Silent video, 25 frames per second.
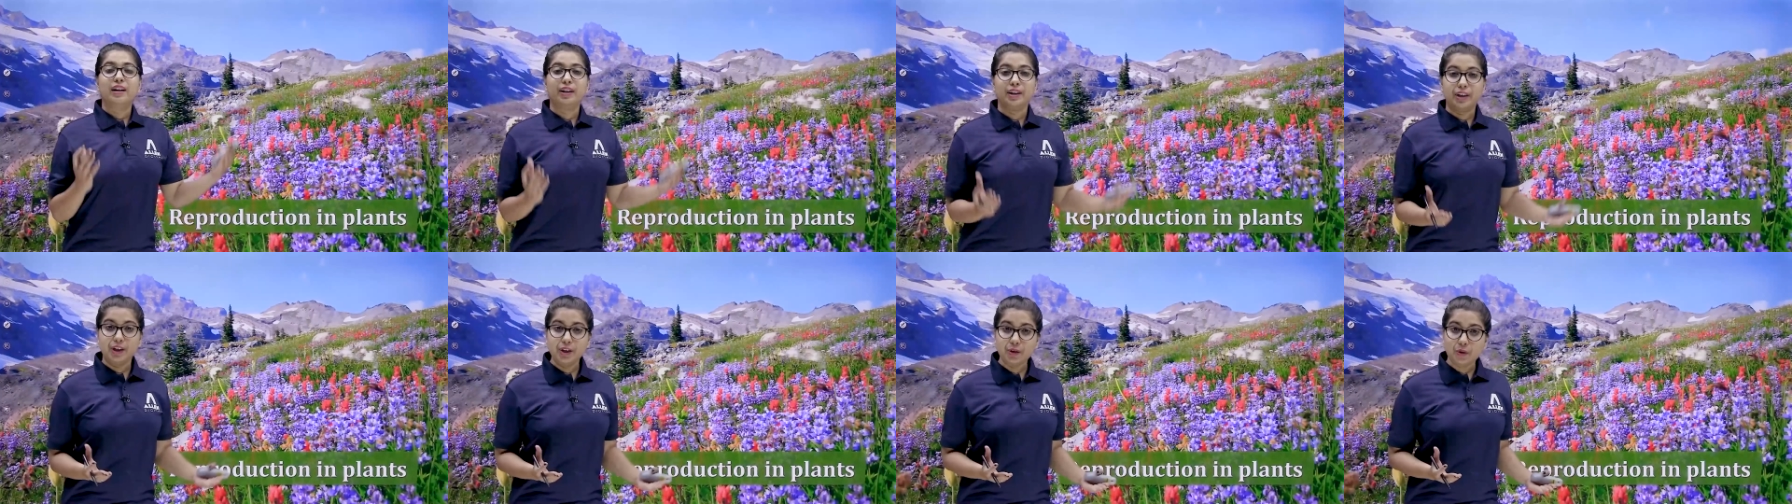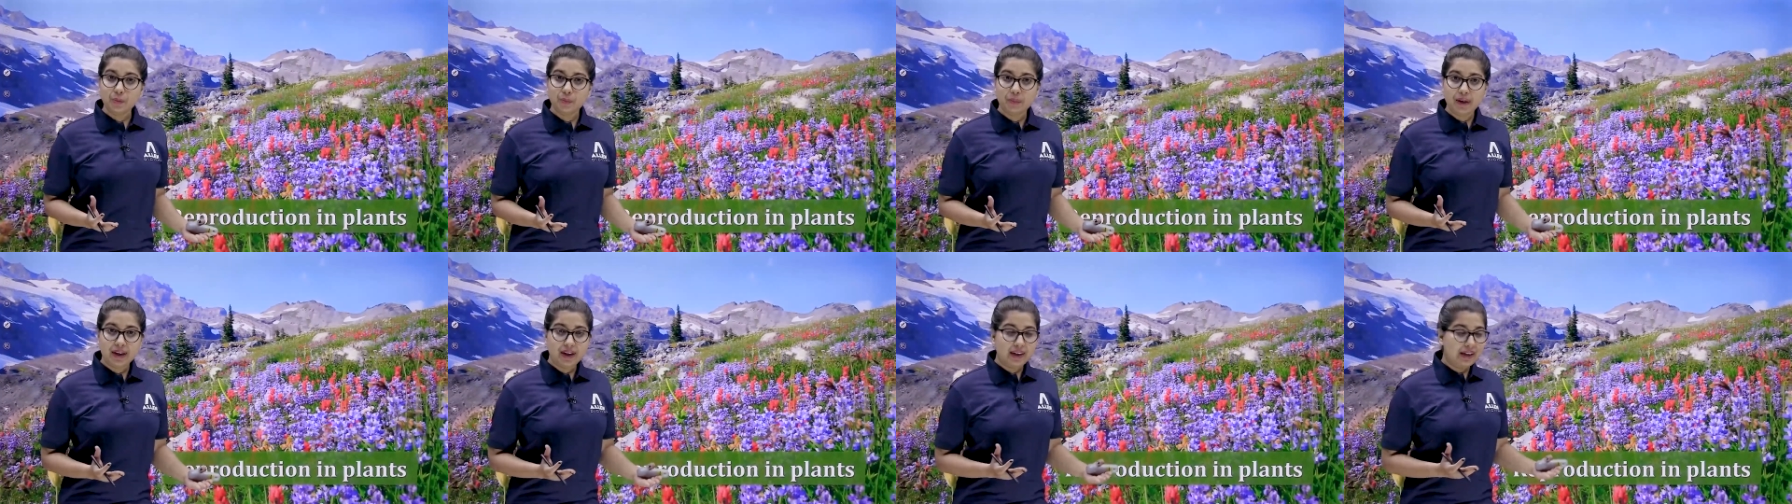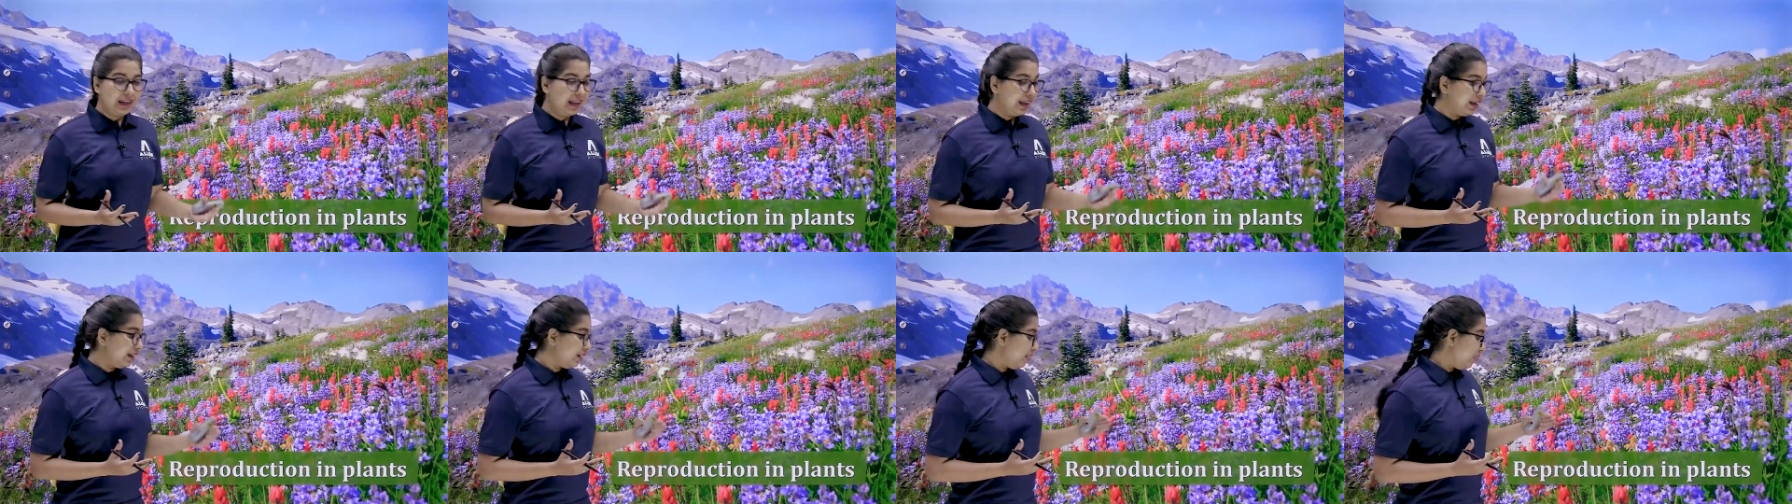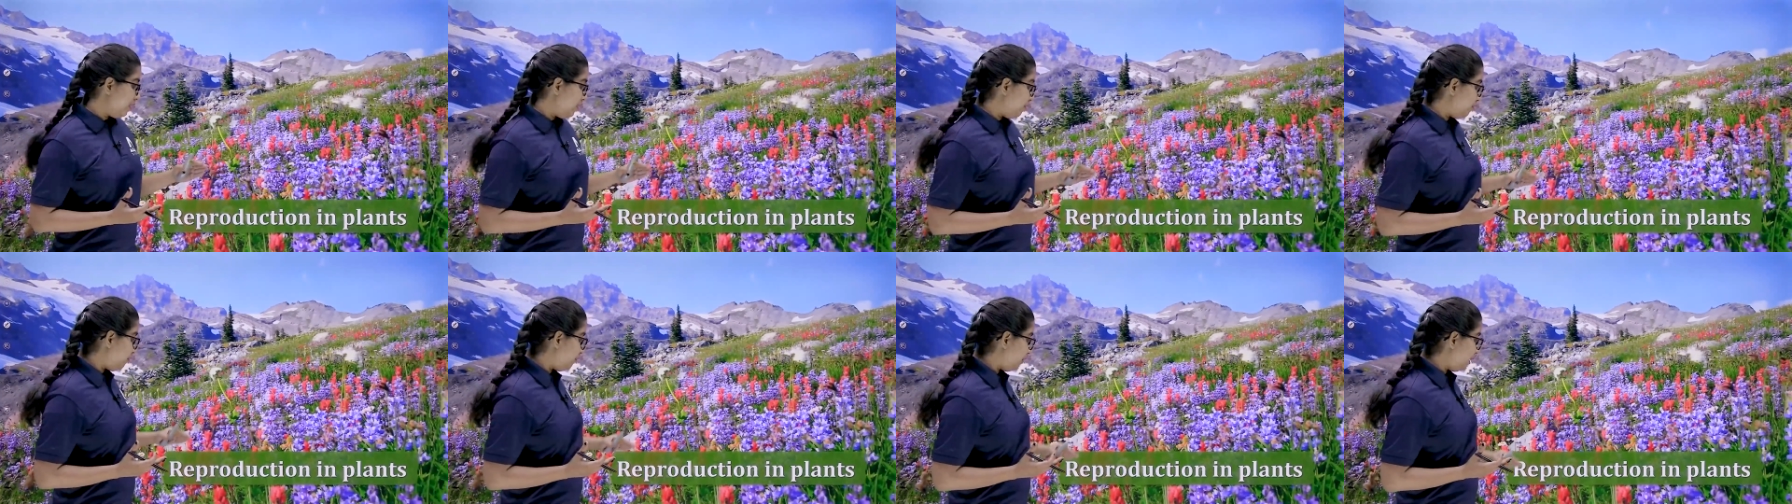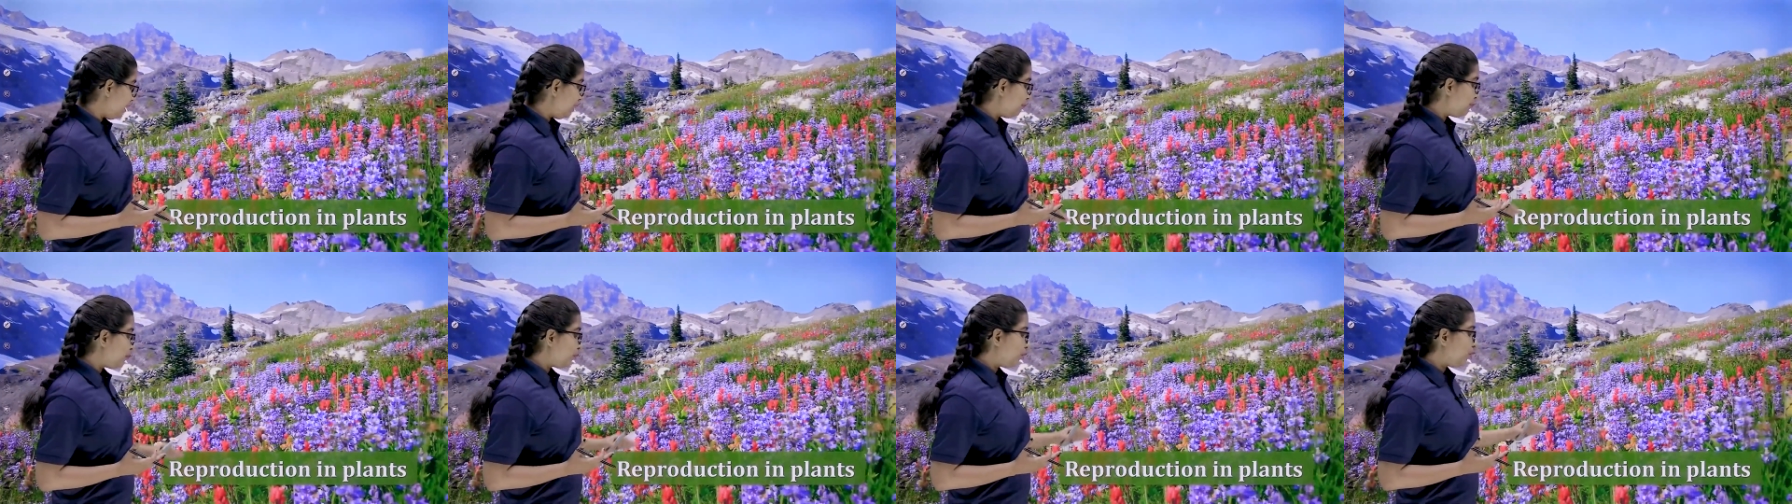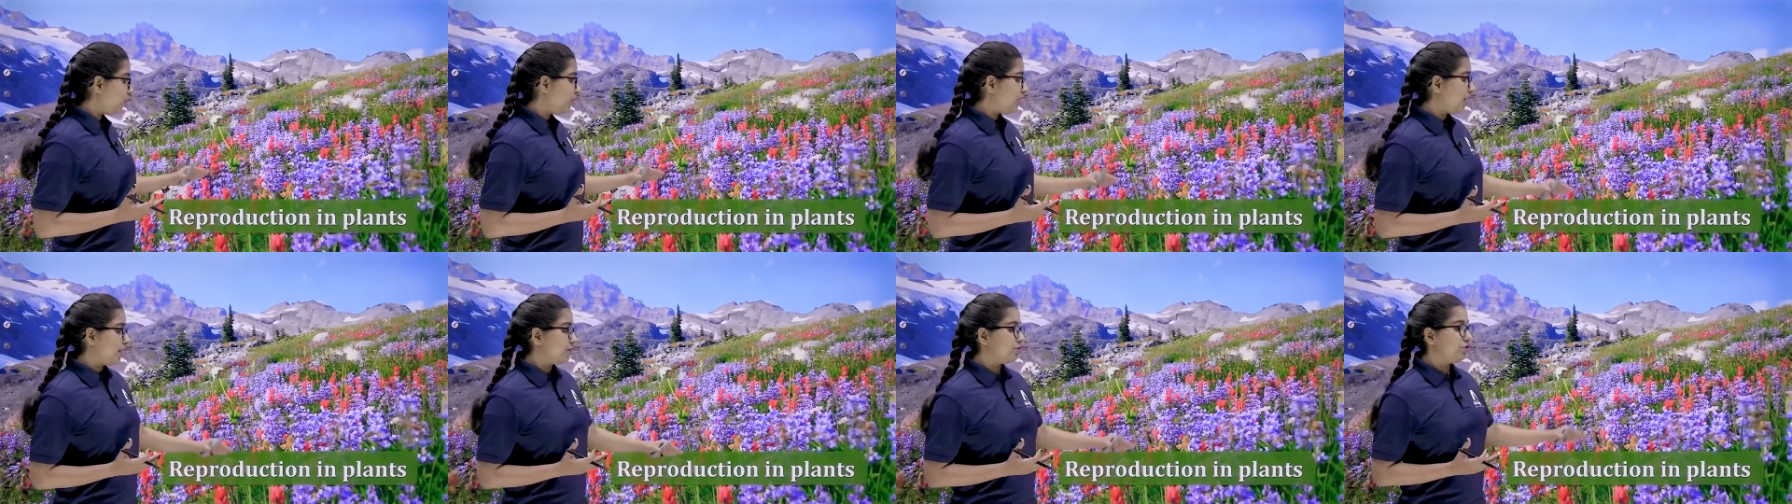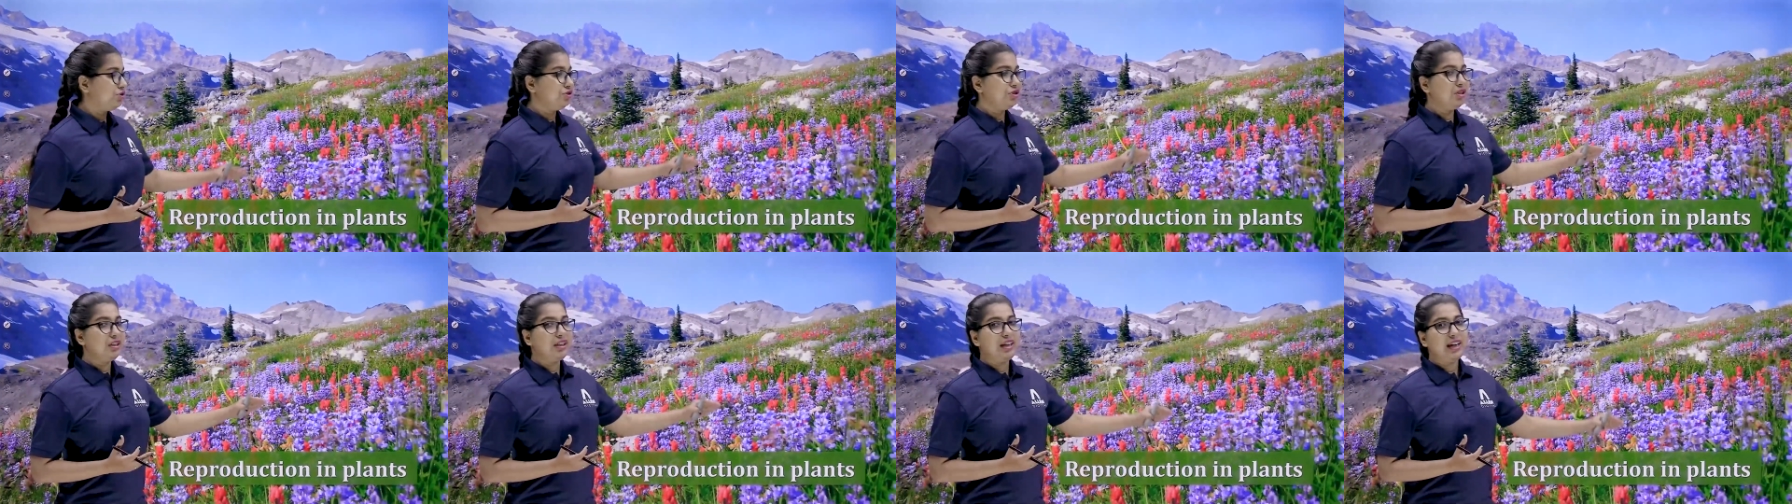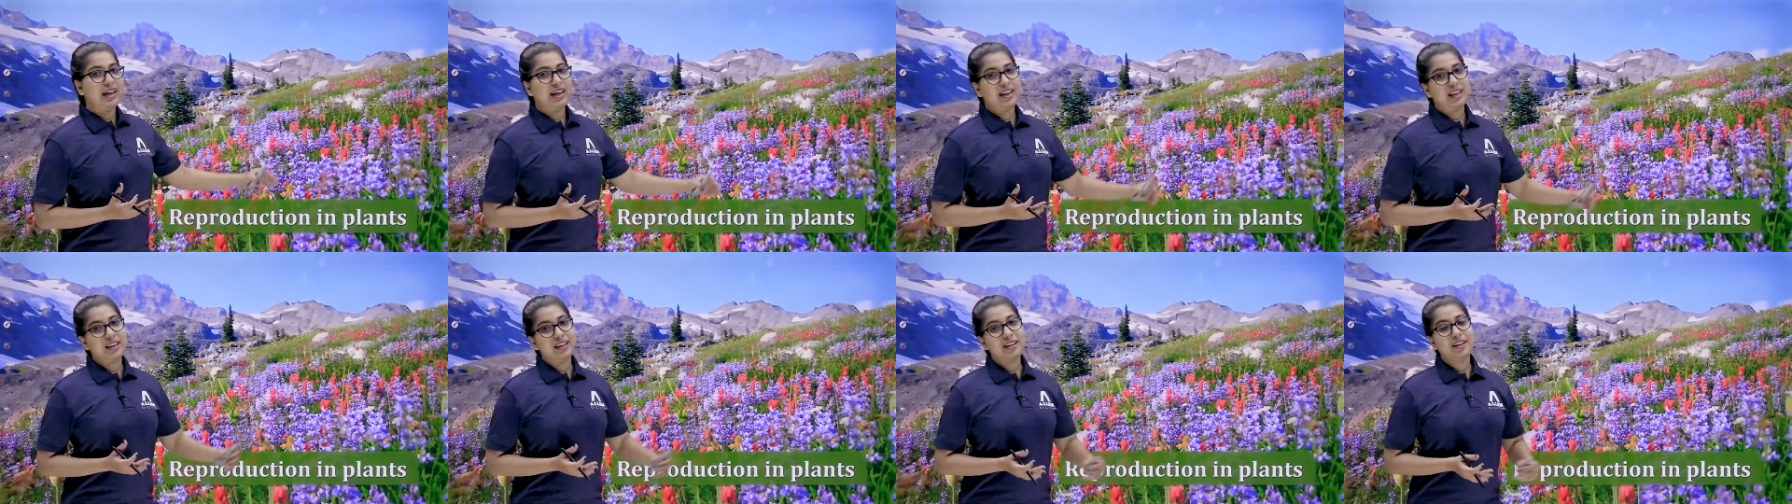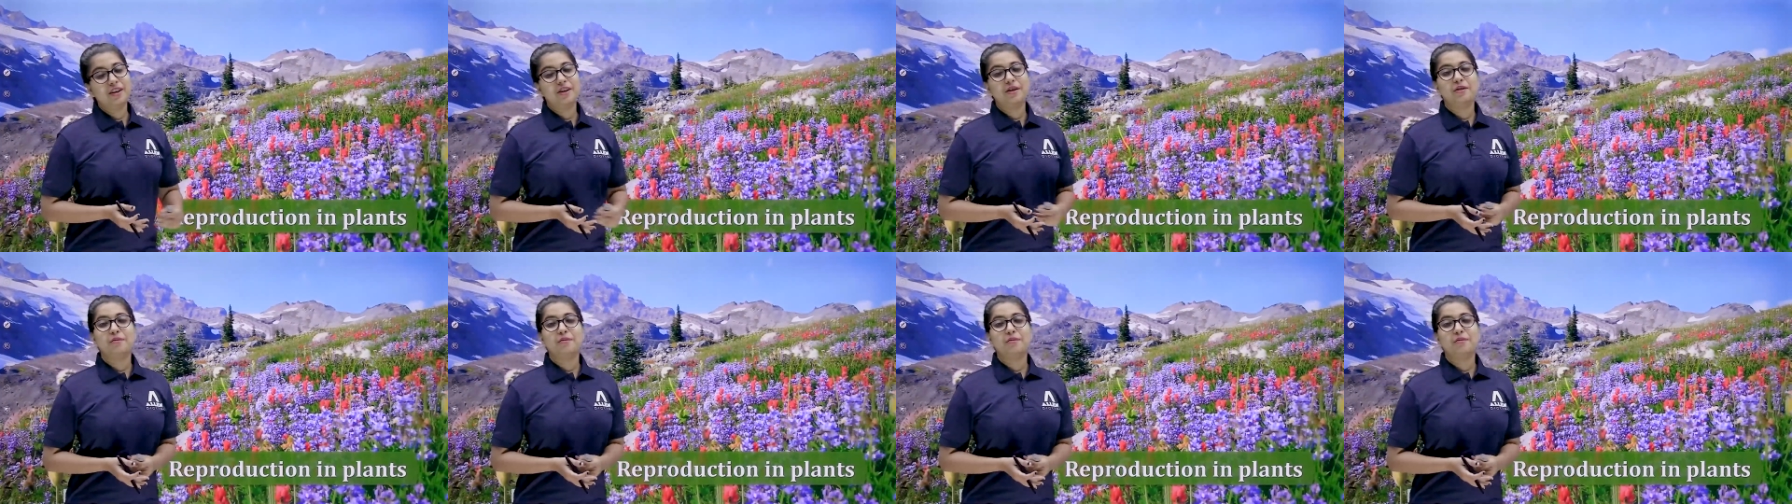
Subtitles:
a new beginning, reproduction in